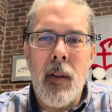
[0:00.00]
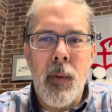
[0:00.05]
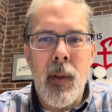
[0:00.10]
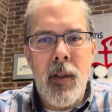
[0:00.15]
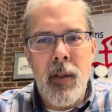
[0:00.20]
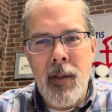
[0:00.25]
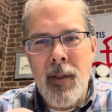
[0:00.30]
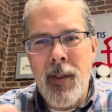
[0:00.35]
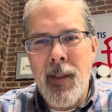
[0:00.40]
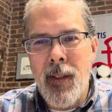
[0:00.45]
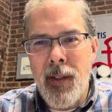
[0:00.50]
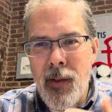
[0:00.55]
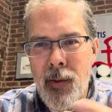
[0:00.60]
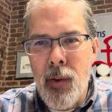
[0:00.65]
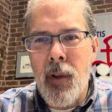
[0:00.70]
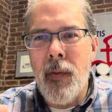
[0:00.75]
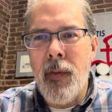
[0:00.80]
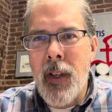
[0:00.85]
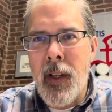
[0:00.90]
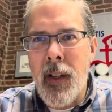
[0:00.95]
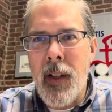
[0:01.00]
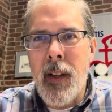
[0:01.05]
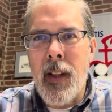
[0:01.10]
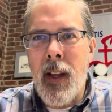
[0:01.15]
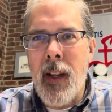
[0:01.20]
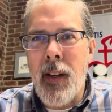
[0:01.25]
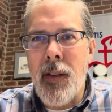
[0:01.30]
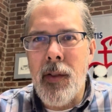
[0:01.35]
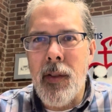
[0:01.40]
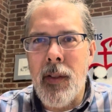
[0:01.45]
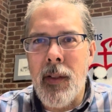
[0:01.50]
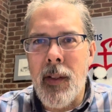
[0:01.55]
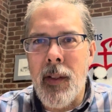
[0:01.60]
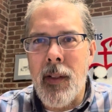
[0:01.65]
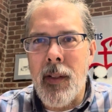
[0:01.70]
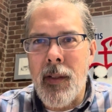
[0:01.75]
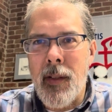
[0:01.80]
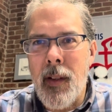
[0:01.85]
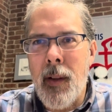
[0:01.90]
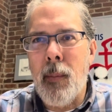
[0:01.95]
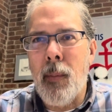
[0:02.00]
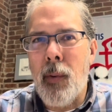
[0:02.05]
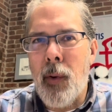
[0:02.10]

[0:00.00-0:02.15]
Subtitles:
which is sort of an indication that some